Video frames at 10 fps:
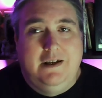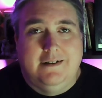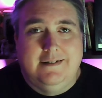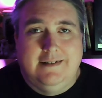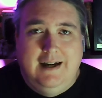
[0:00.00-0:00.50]

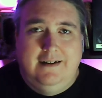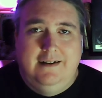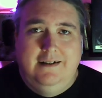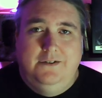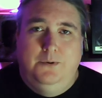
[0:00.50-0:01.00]
Because
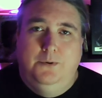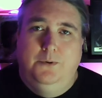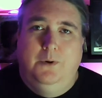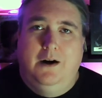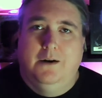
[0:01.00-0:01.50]
that is
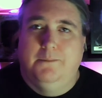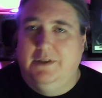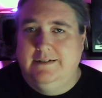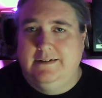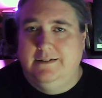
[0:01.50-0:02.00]
who our
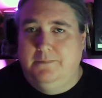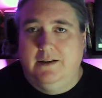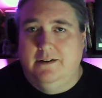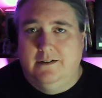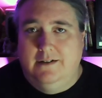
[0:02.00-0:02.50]
Blessed
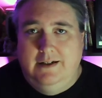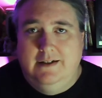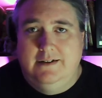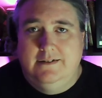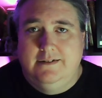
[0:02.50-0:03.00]
Mother
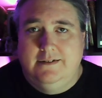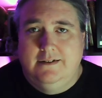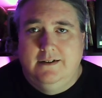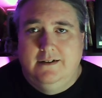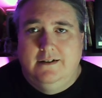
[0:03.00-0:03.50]
is.
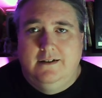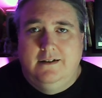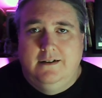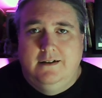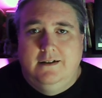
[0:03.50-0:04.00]

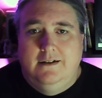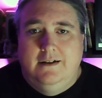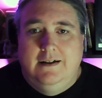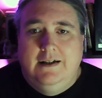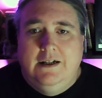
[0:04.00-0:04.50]

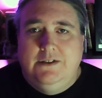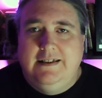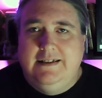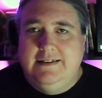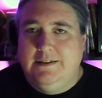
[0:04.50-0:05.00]
You
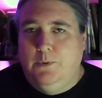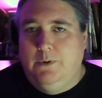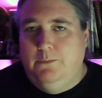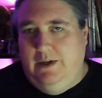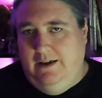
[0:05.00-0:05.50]
see, this is
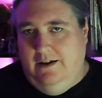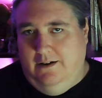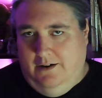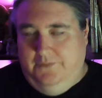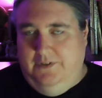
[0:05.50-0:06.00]
what we
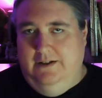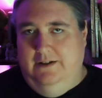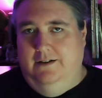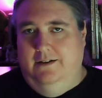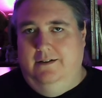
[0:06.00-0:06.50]

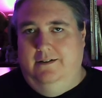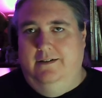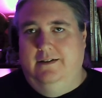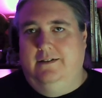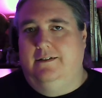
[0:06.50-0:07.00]
often
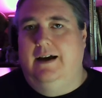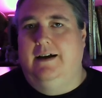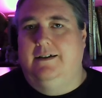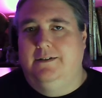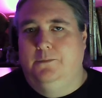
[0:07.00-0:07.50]

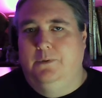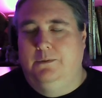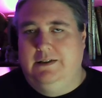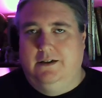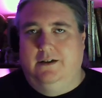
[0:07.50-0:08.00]
neglect when
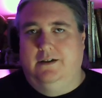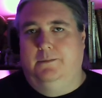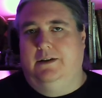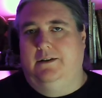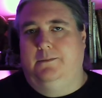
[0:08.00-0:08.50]
we talk
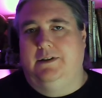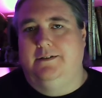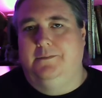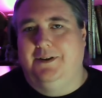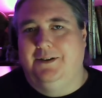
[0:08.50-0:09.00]
about the
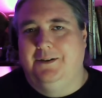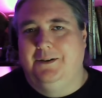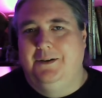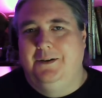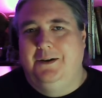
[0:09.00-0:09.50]
Blessed Mother,
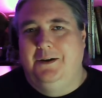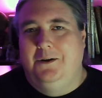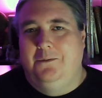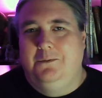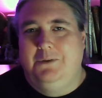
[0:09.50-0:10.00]

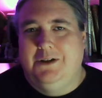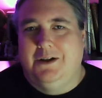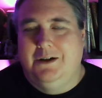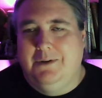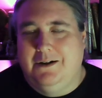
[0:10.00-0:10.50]
when we
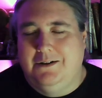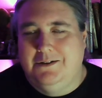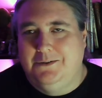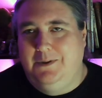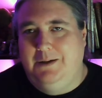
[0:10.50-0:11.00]
talk about our
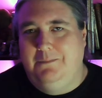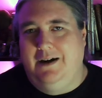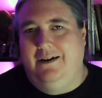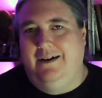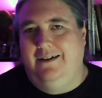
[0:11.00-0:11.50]
sweet
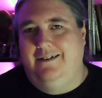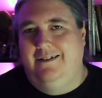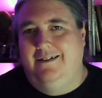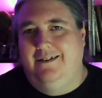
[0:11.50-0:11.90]
Mary,